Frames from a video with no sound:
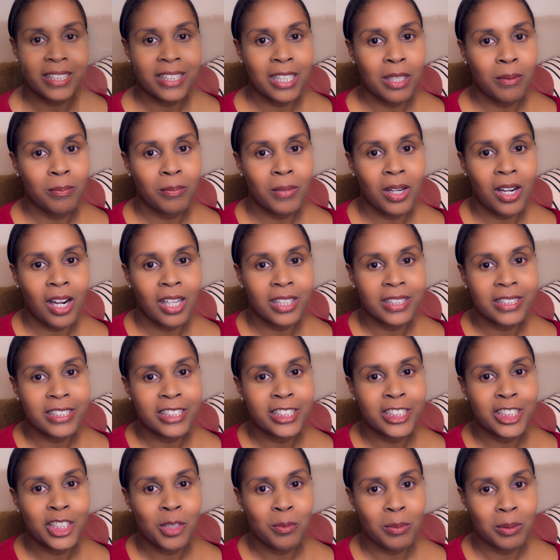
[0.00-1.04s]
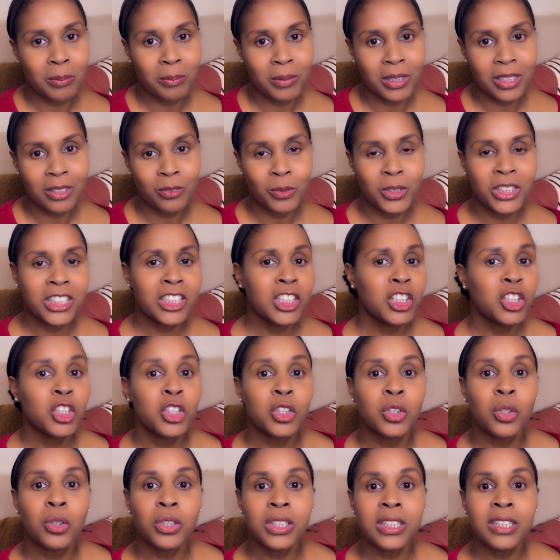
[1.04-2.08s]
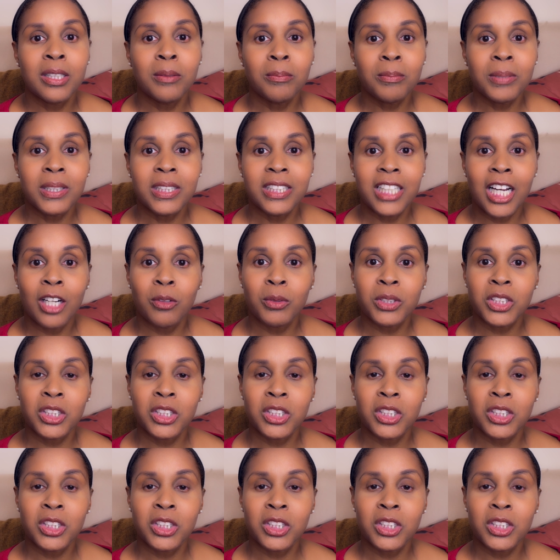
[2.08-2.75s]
them dimmable, which is so simple now with